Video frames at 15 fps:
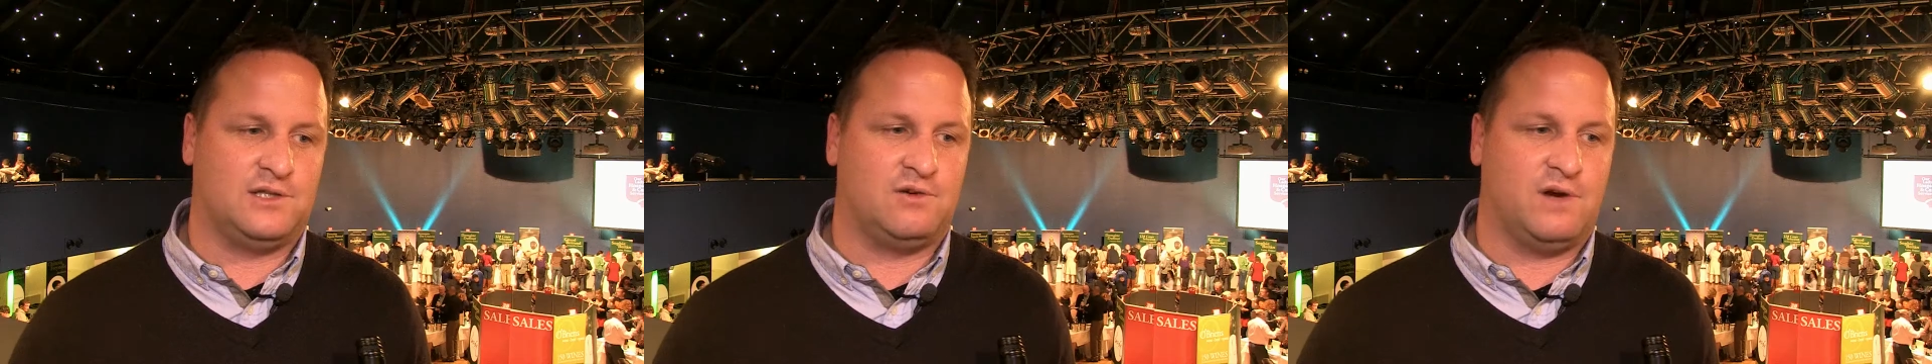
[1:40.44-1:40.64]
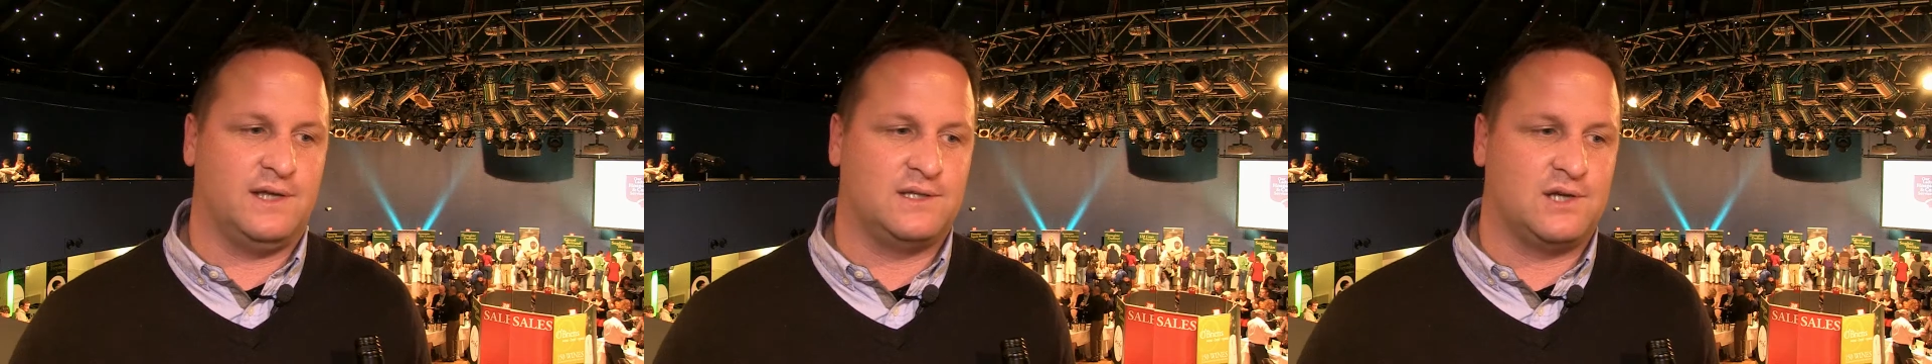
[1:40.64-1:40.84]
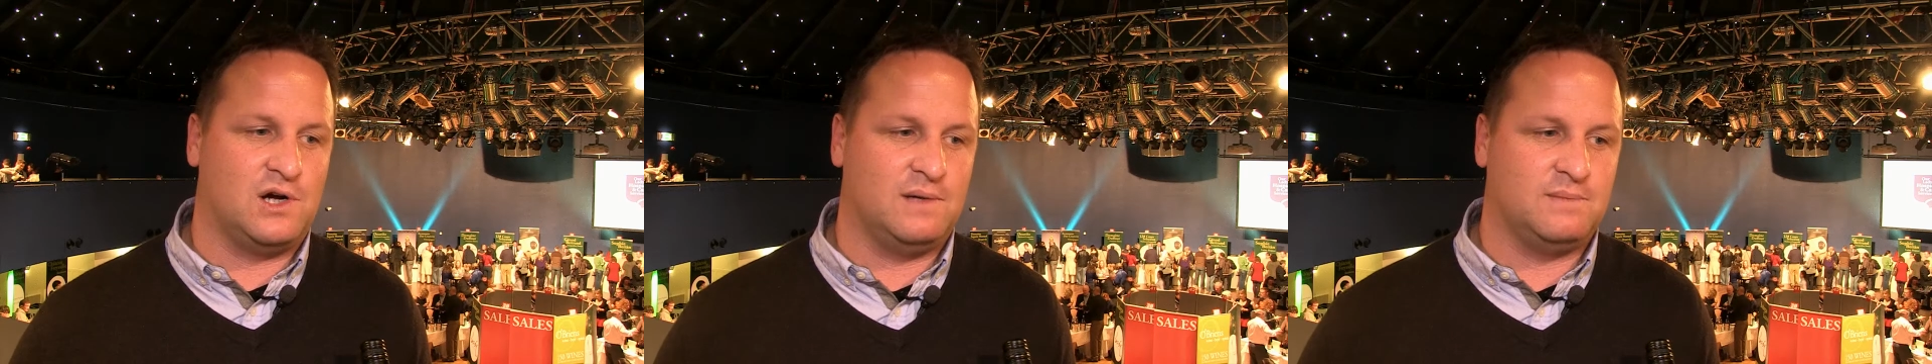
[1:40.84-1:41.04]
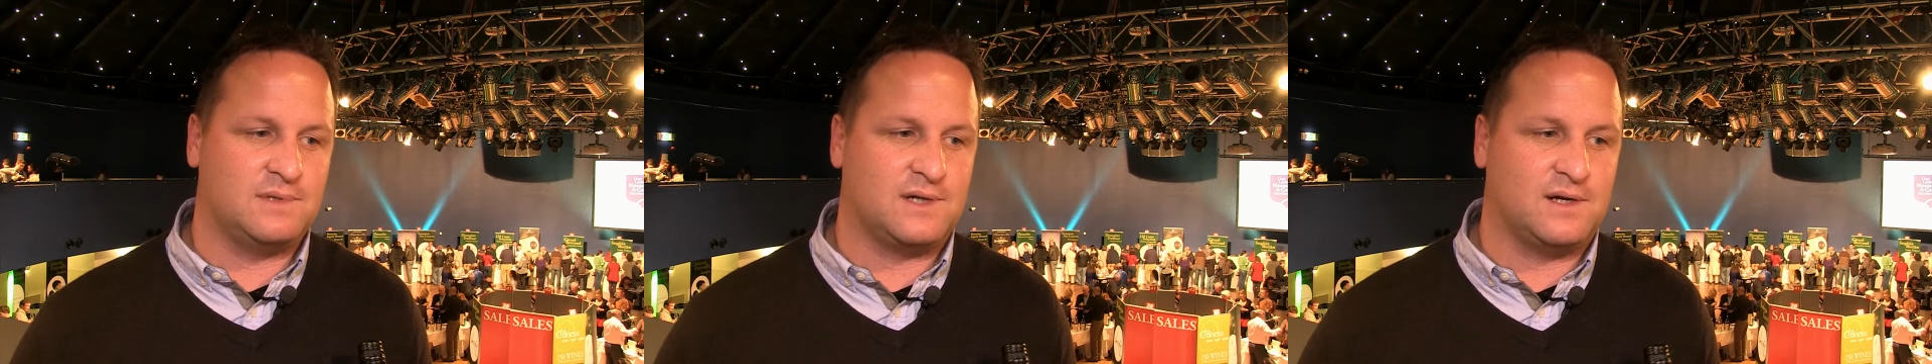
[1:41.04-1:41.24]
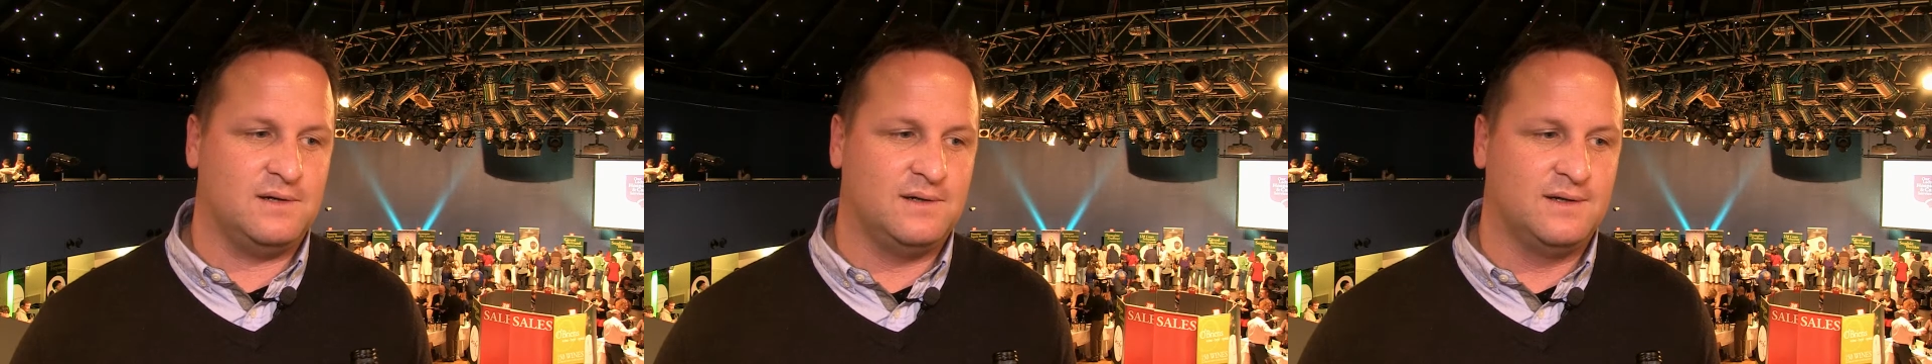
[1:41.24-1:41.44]
a great time.
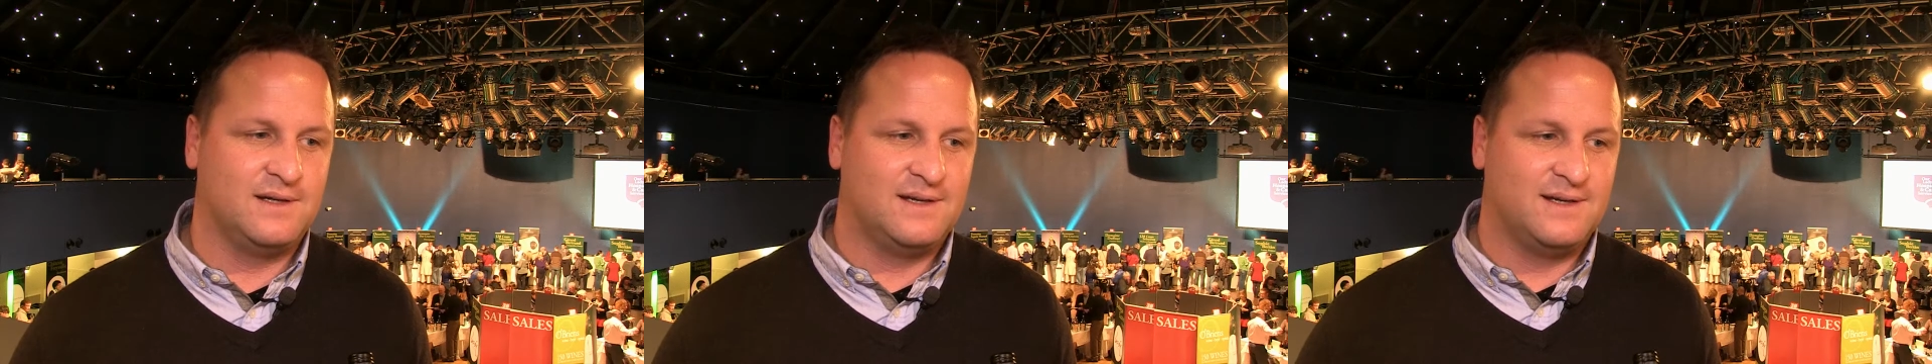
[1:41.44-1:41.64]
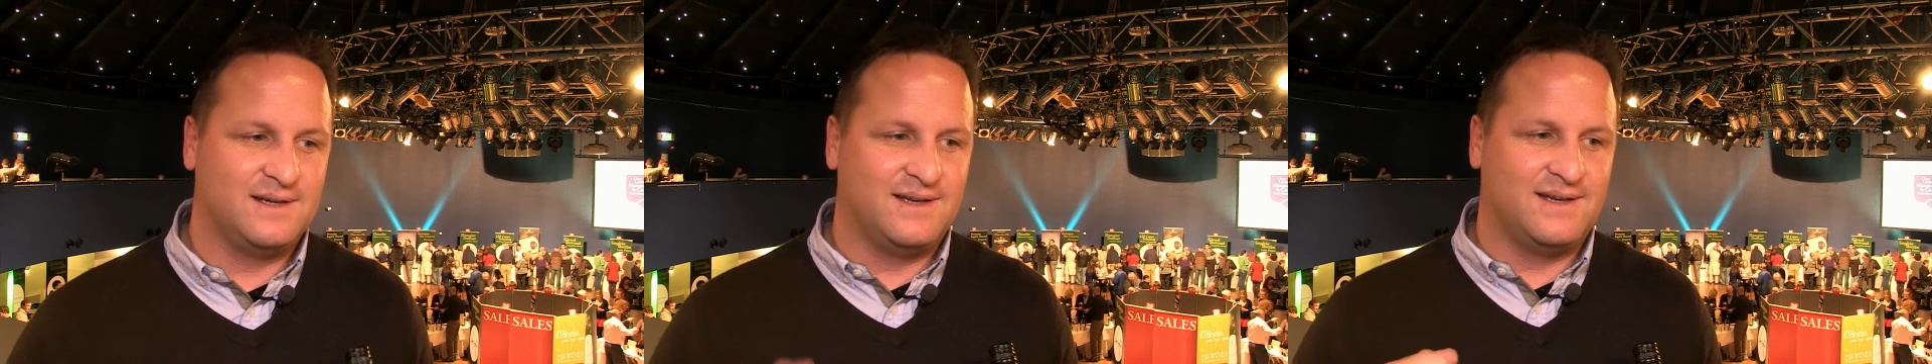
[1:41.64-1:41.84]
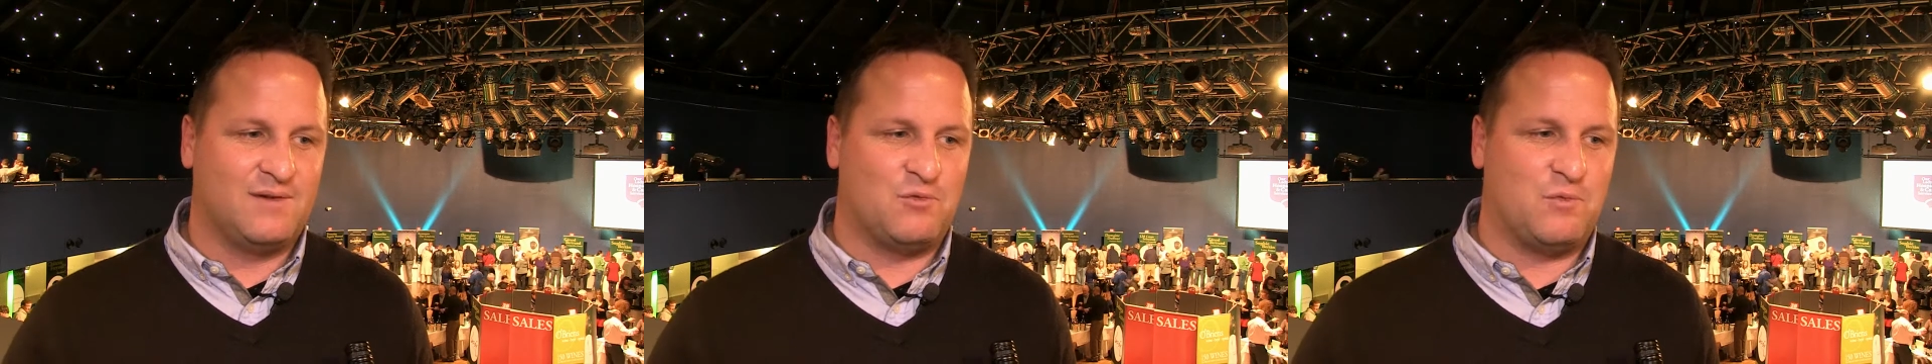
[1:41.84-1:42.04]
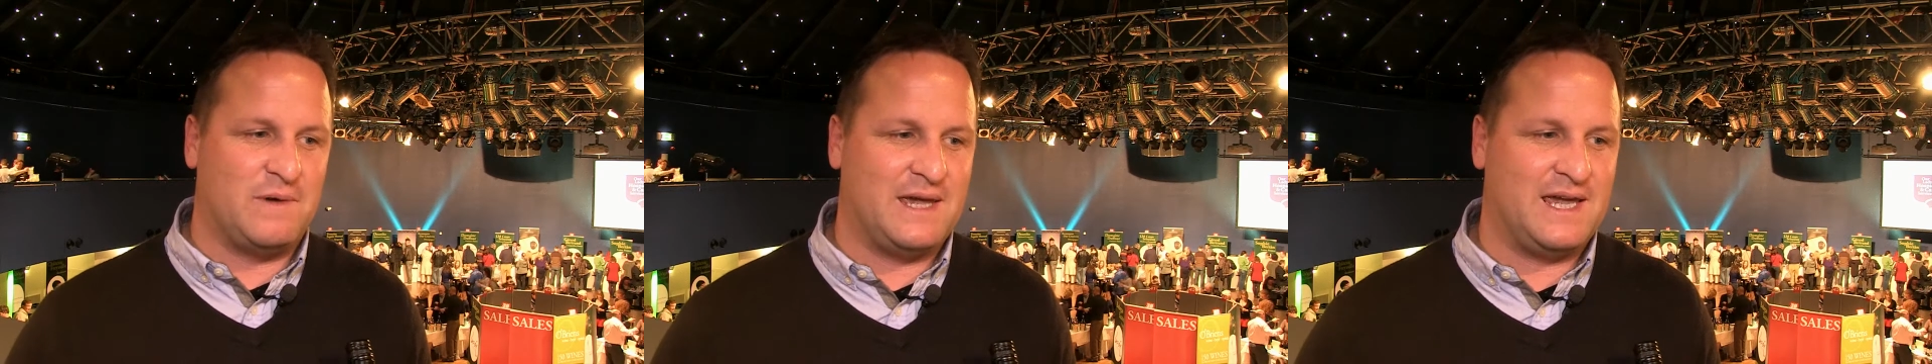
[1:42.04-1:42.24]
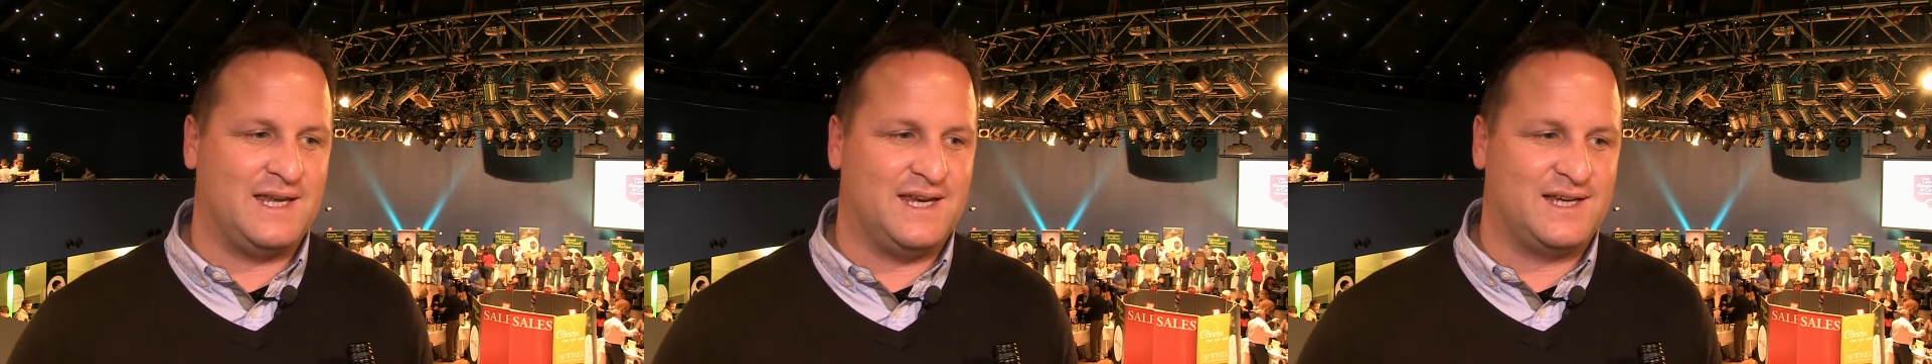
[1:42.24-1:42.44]
So we'll
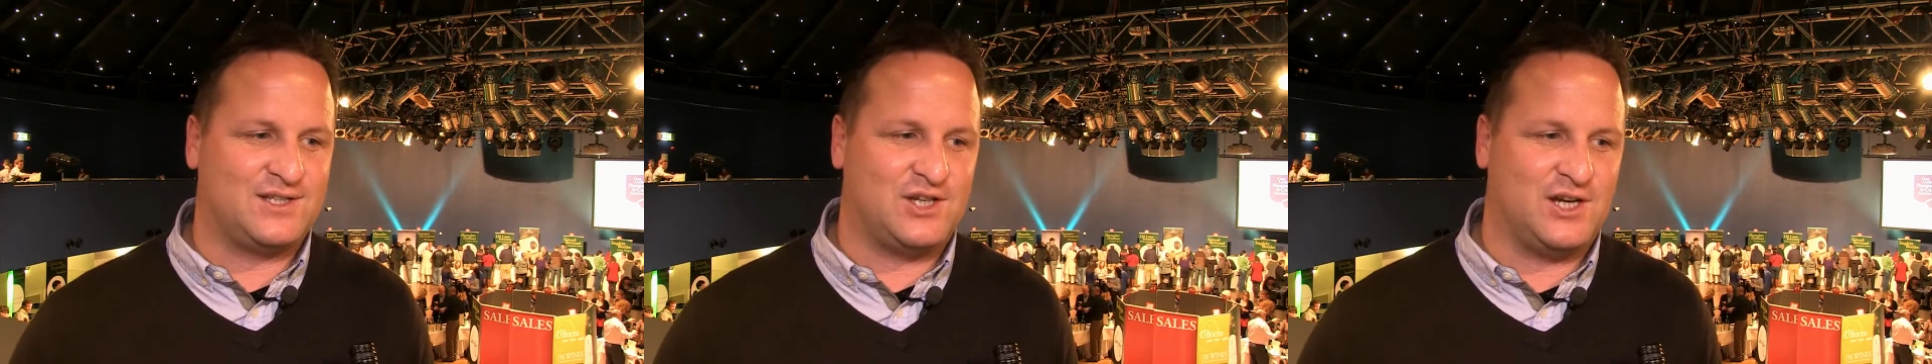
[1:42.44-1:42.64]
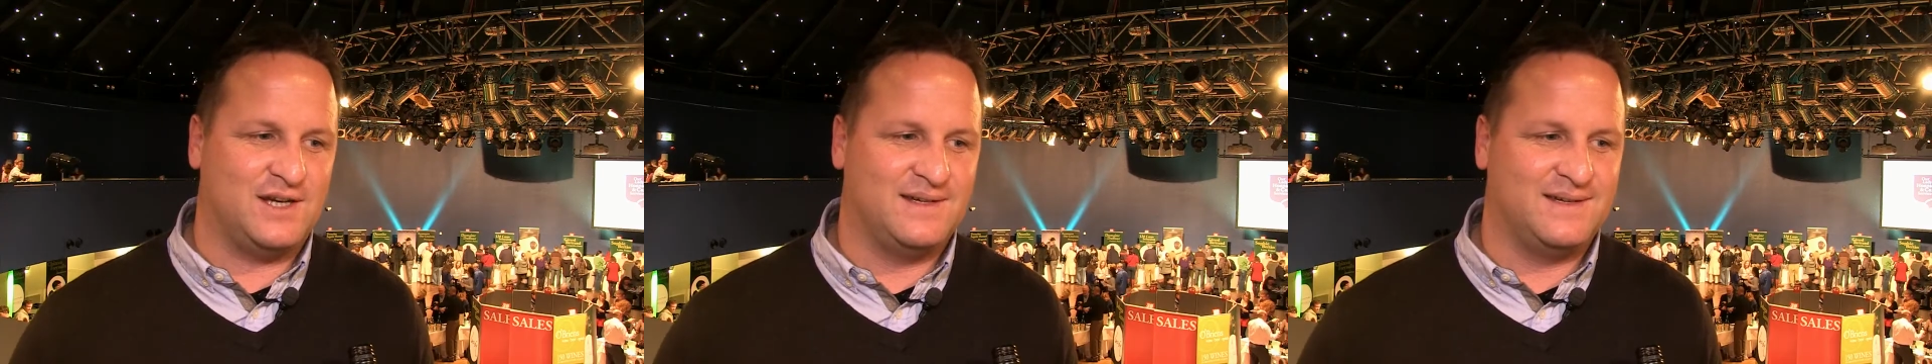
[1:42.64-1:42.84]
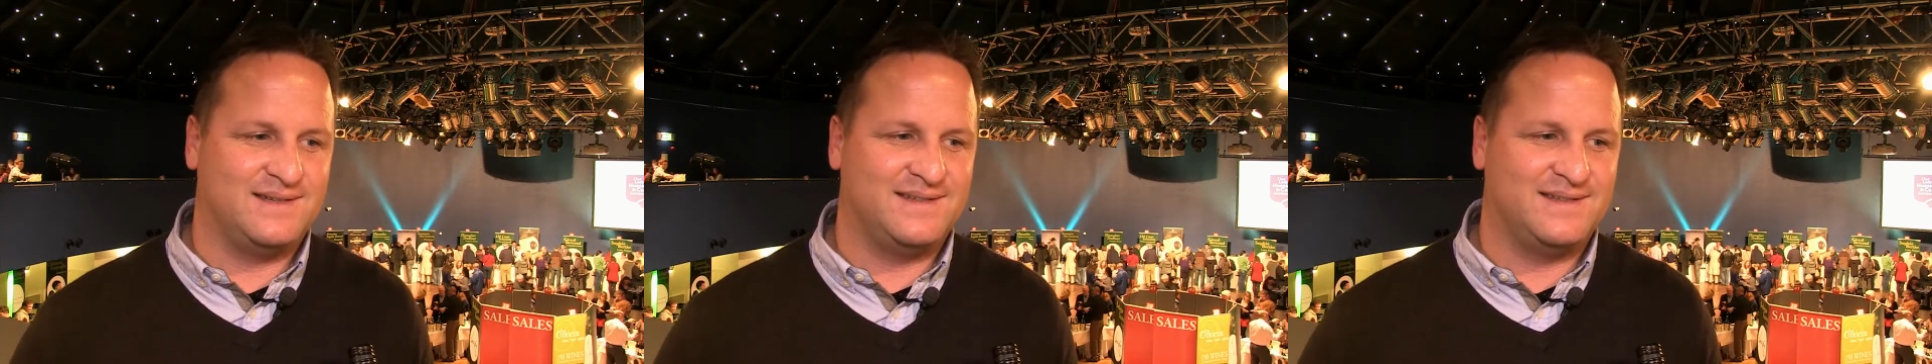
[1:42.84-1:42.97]
be here next year.